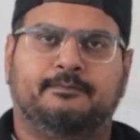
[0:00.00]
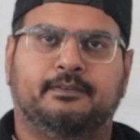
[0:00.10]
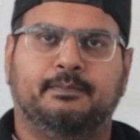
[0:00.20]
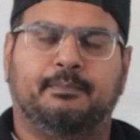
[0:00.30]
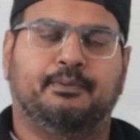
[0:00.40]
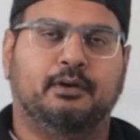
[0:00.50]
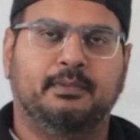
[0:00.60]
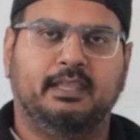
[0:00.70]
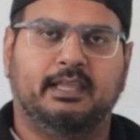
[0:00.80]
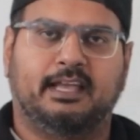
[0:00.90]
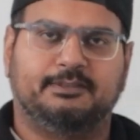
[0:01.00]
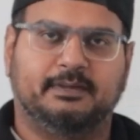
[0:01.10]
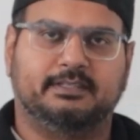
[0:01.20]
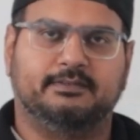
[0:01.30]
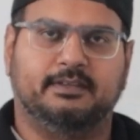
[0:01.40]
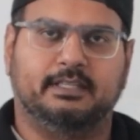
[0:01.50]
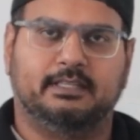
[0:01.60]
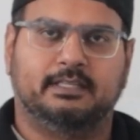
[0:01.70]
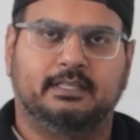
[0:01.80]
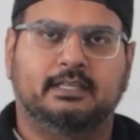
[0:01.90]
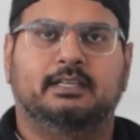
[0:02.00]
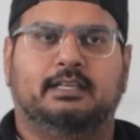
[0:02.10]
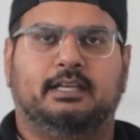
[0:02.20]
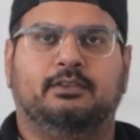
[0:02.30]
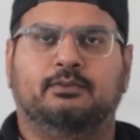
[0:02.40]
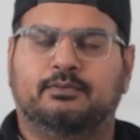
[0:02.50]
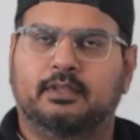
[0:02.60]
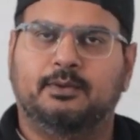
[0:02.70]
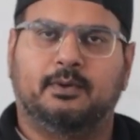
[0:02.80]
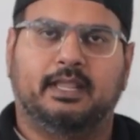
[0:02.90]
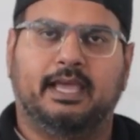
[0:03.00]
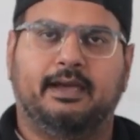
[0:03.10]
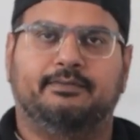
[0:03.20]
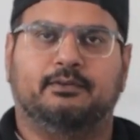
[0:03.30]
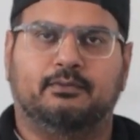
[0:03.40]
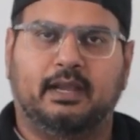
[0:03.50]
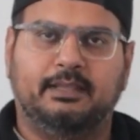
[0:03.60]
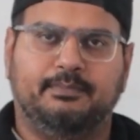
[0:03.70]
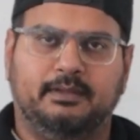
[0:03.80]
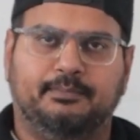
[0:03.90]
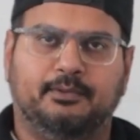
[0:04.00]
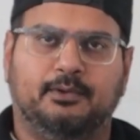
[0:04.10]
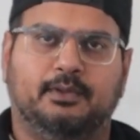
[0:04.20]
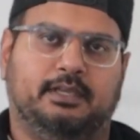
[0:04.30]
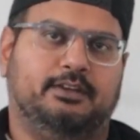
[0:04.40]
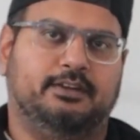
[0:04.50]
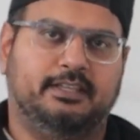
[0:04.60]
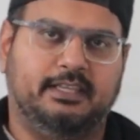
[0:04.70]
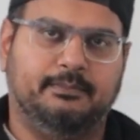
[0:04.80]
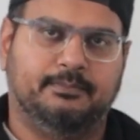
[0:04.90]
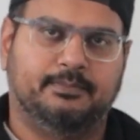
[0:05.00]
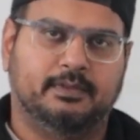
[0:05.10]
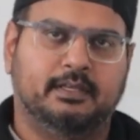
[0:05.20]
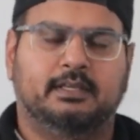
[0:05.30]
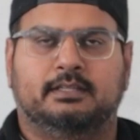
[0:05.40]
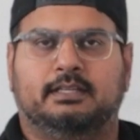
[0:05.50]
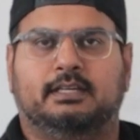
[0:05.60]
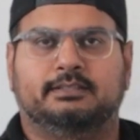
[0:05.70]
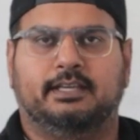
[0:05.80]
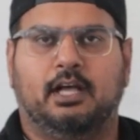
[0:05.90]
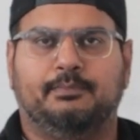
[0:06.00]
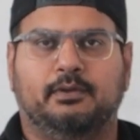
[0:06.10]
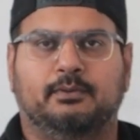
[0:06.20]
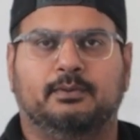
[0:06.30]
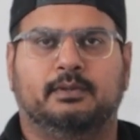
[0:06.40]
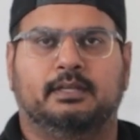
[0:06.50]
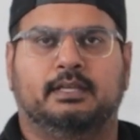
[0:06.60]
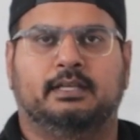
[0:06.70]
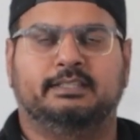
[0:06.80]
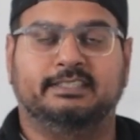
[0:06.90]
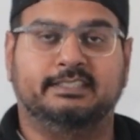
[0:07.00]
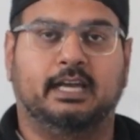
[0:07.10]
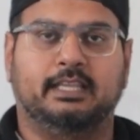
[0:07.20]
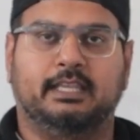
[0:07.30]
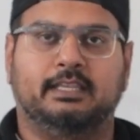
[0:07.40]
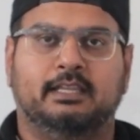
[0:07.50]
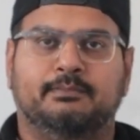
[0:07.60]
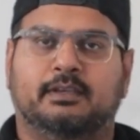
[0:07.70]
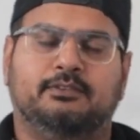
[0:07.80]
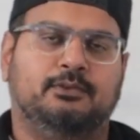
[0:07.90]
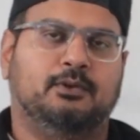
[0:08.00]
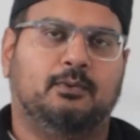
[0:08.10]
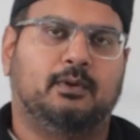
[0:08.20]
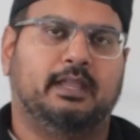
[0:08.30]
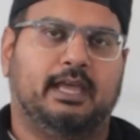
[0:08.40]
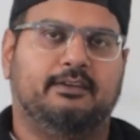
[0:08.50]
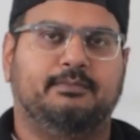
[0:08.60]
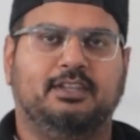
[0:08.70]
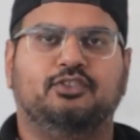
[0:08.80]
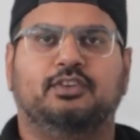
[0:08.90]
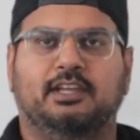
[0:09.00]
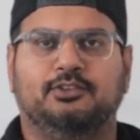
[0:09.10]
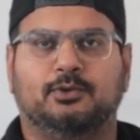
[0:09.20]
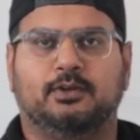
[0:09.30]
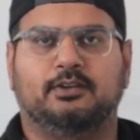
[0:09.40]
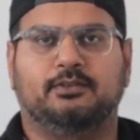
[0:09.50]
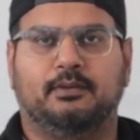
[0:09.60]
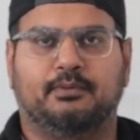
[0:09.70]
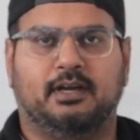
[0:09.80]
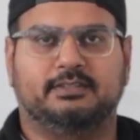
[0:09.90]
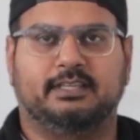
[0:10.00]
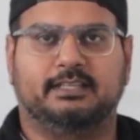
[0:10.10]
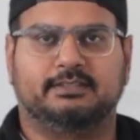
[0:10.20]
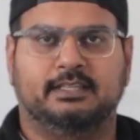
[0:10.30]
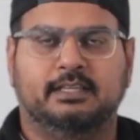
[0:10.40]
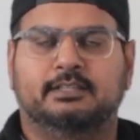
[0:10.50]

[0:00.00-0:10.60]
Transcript: From the permitting aspect of it, you really want to have the right people in your team to help you design it, because you don't want to have many change orders to the process.